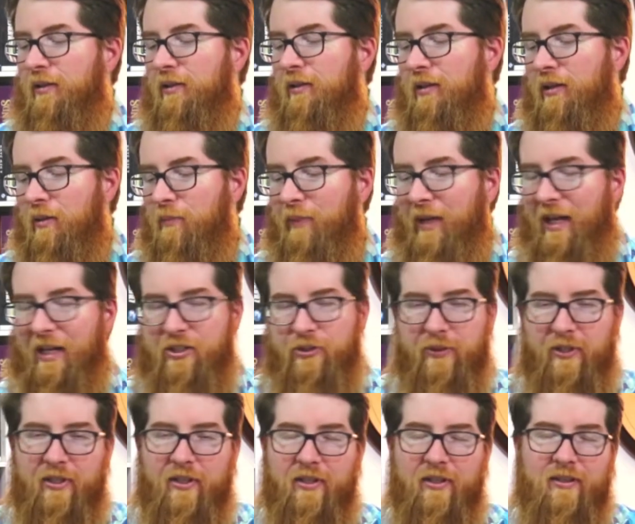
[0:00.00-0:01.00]
Patchwork
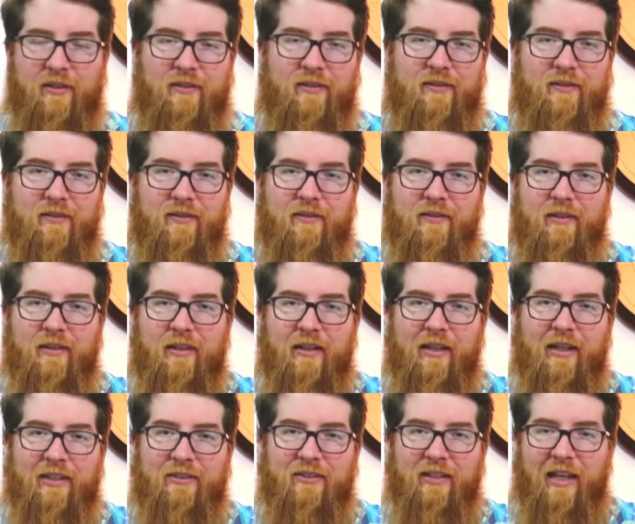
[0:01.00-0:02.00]

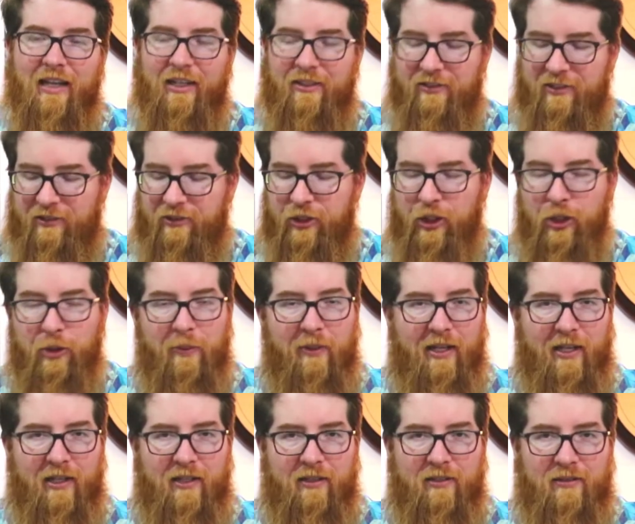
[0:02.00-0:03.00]
is an excellent
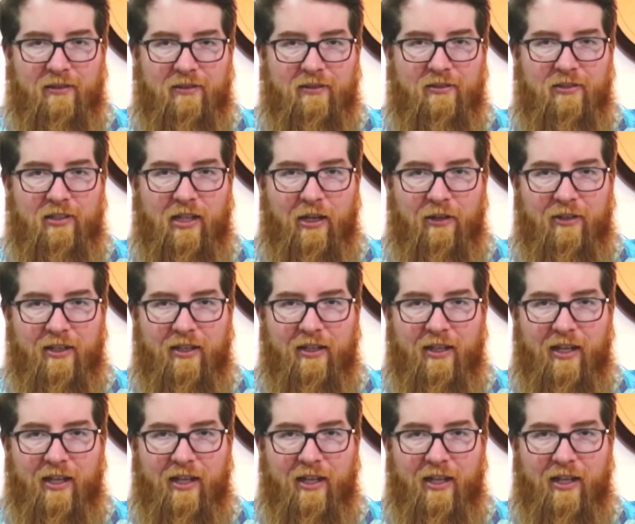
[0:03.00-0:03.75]
two-player tile laying game.